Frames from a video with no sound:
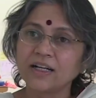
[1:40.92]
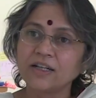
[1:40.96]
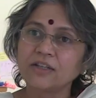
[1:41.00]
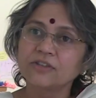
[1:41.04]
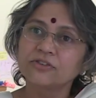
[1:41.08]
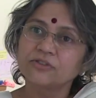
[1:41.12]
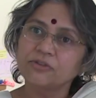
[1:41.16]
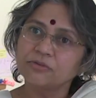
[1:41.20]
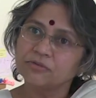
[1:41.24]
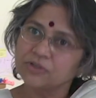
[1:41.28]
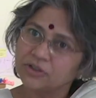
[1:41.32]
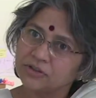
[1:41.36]

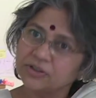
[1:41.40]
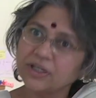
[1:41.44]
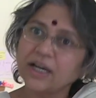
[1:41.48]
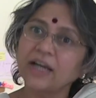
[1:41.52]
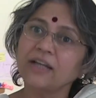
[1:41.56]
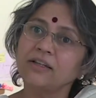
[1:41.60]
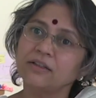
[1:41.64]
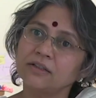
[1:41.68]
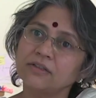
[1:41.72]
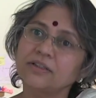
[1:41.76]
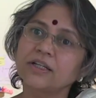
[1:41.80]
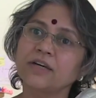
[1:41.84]
So you
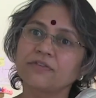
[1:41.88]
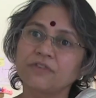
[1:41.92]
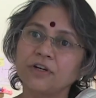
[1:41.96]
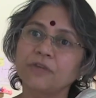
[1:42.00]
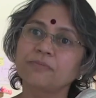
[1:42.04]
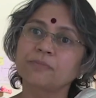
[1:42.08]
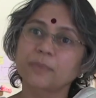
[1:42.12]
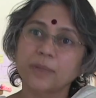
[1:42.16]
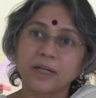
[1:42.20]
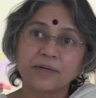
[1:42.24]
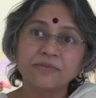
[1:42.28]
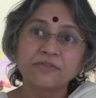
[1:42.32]
can
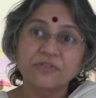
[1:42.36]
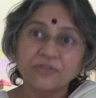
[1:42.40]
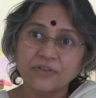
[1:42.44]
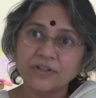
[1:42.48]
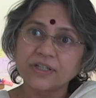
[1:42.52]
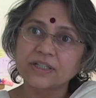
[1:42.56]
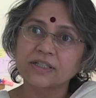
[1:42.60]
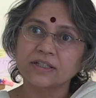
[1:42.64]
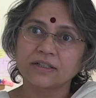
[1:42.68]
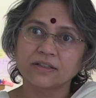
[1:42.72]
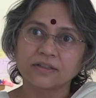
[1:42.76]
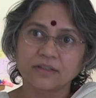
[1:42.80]
develop
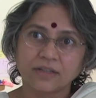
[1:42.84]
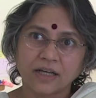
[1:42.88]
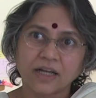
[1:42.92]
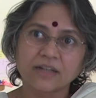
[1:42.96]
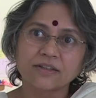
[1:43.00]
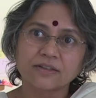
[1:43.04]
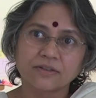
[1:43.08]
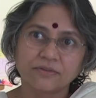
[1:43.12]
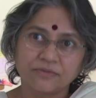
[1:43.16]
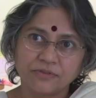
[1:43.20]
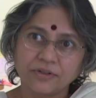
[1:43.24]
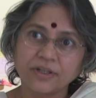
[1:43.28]
comfort in that
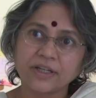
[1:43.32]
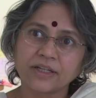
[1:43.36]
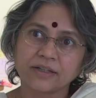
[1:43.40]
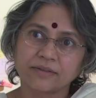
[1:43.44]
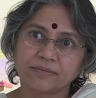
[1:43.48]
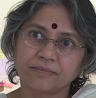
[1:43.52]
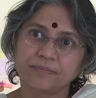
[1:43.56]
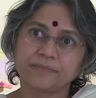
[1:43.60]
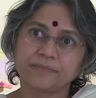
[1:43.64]
way.